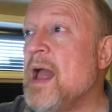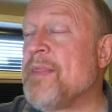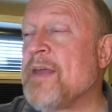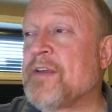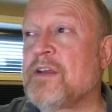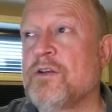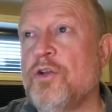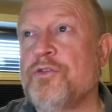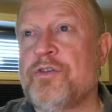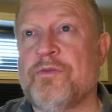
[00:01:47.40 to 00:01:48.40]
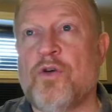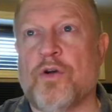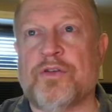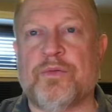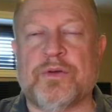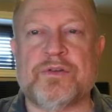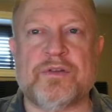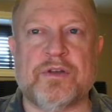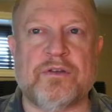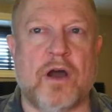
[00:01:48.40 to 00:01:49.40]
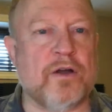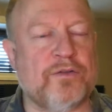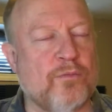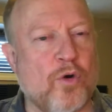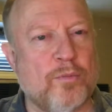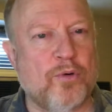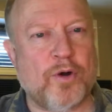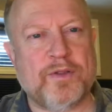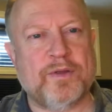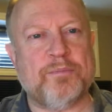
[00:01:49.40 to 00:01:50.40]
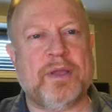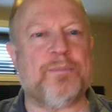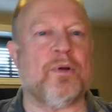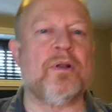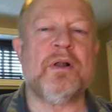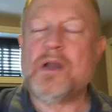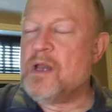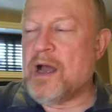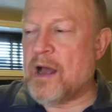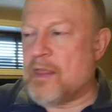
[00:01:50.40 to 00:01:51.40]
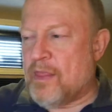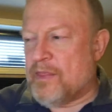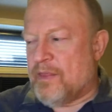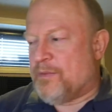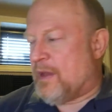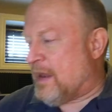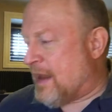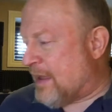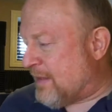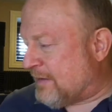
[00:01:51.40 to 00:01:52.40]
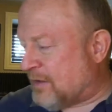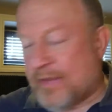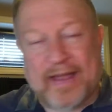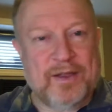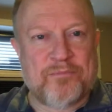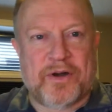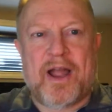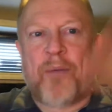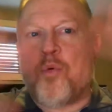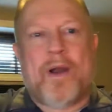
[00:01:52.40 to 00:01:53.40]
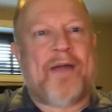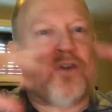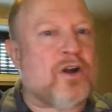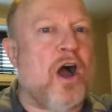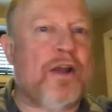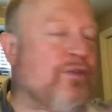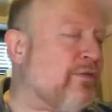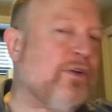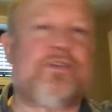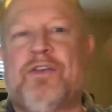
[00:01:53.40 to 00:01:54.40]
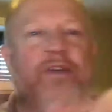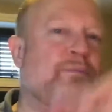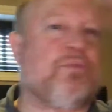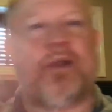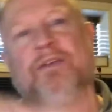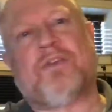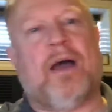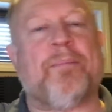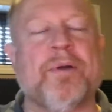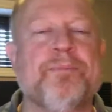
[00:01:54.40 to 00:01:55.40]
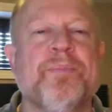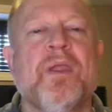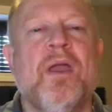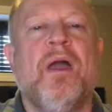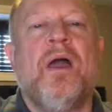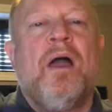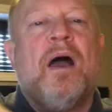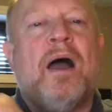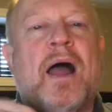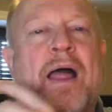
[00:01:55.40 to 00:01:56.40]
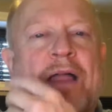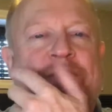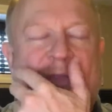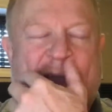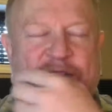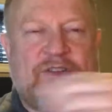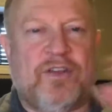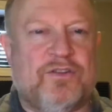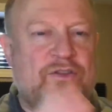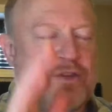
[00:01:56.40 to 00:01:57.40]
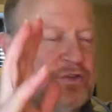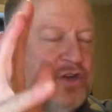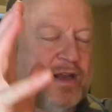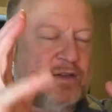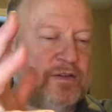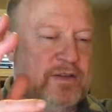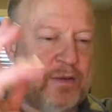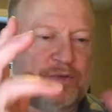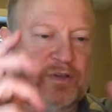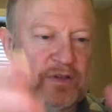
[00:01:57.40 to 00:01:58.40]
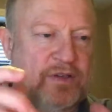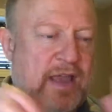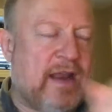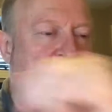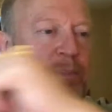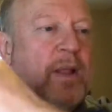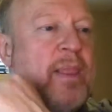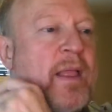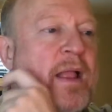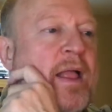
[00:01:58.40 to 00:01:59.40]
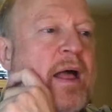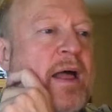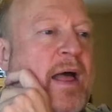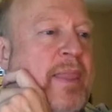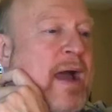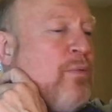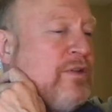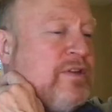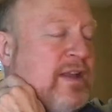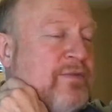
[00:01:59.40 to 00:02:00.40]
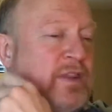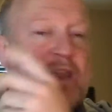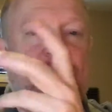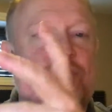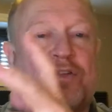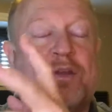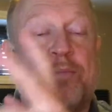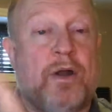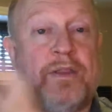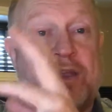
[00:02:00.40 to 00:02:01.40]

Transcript: And then the conclusion, of course, was that dogs are more important than people. Uh, and that, you know, that can bring up whatever controversy it brings up. Uh, and so that was the, the genesis, that was the setup. Uh, and that wasn't even the interesting part.